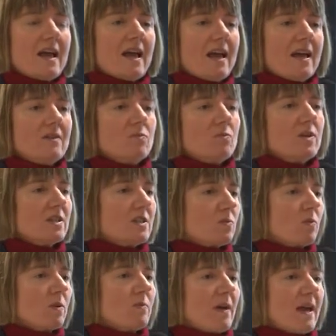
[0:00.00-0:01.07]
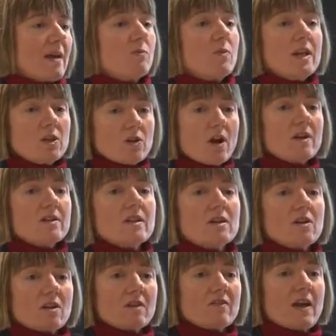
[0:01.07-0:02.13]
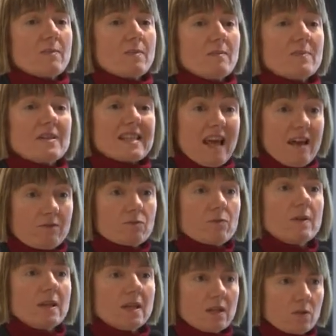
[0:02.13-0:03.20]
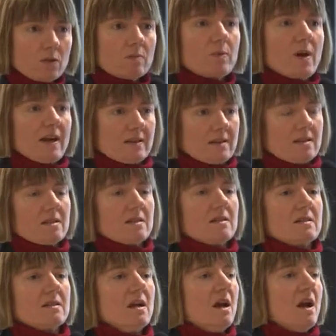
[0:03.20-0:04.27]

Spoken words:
and we just want to, and we know that a lot of our members have really good practices.